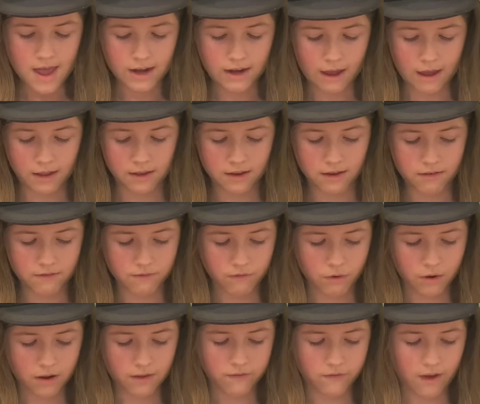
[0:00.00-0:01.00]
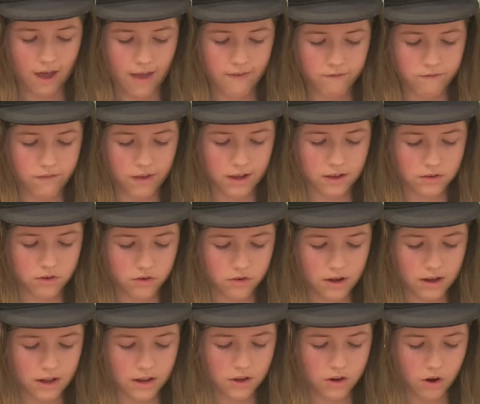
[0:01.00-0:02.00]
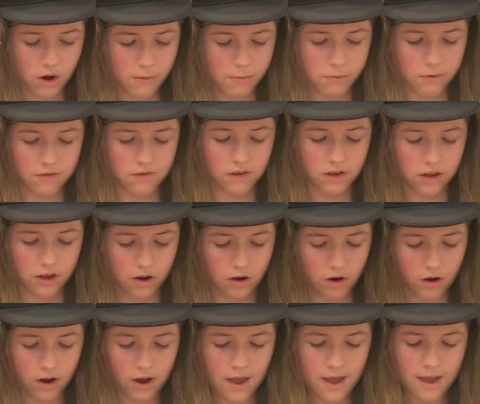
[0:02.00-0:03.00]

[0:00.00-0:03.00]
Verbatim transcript: 1945, victory in Europe was secured,